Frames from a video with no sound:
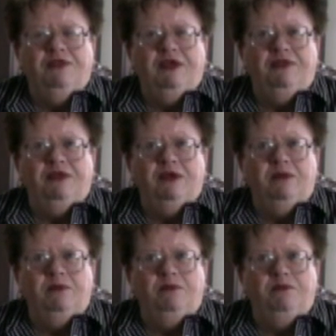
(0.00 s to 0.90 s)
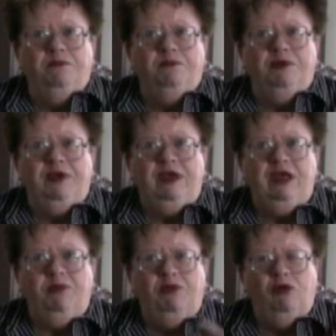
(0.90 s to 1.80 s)
that the
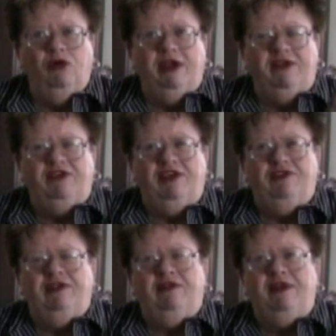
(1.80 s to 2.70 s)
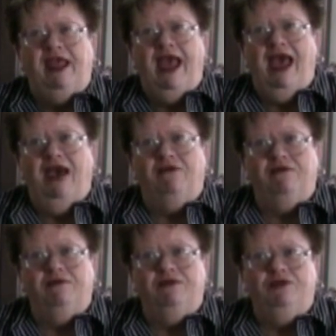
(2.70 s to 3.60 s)
people orientation that they have
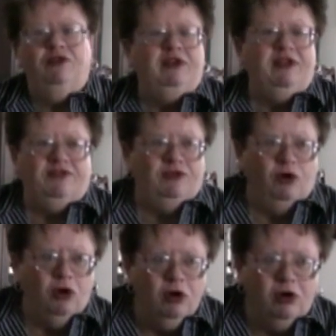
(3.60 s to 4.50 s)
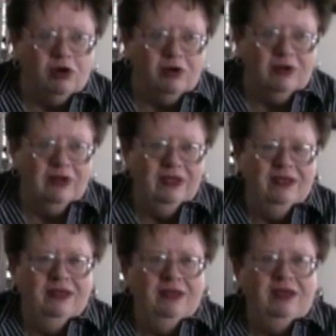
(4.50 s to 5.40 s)
certainly doesn't hurt
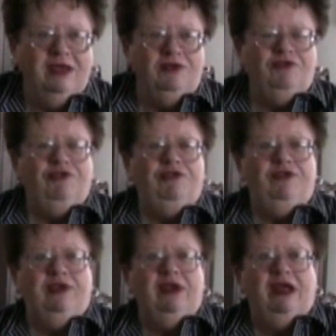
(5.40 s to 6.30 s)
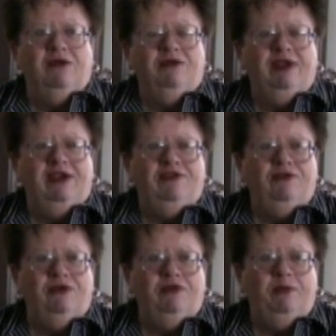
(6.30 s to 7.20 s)
in choosing an equitation
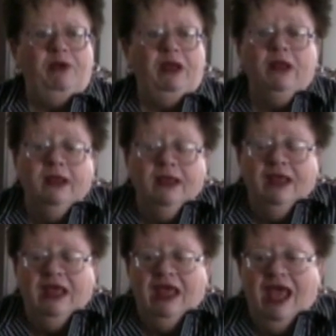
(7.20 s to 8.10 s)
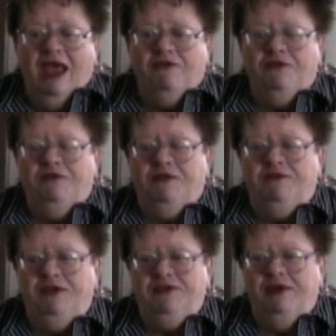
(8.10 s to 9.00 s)
horse. But after
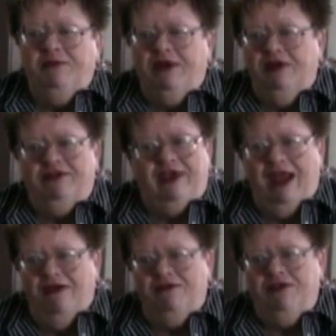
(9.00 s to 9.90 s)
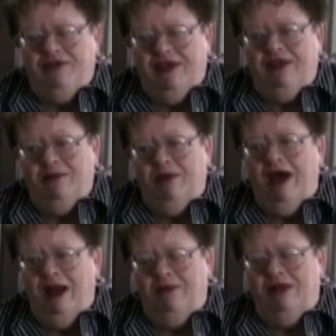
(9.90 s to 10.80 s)
50 some years, I have to say the
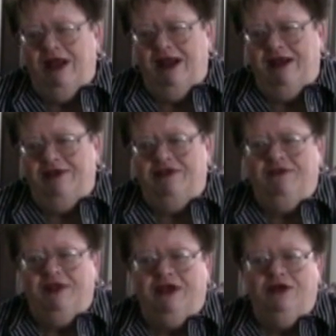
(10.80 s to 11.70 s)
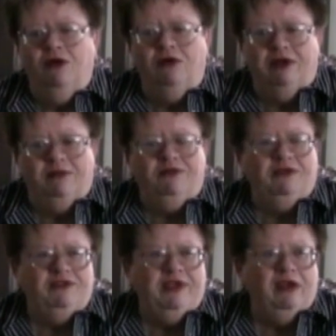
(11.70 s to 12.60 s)
bottom line is if they can hold up to
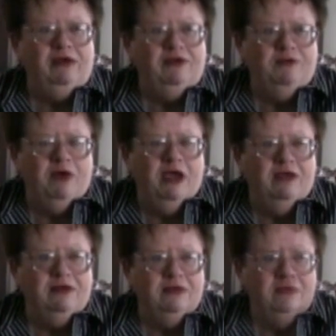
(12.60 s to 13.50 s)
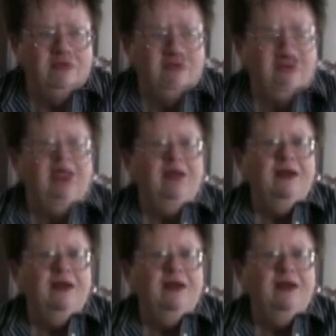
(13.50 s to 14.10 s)
it soundness wise today.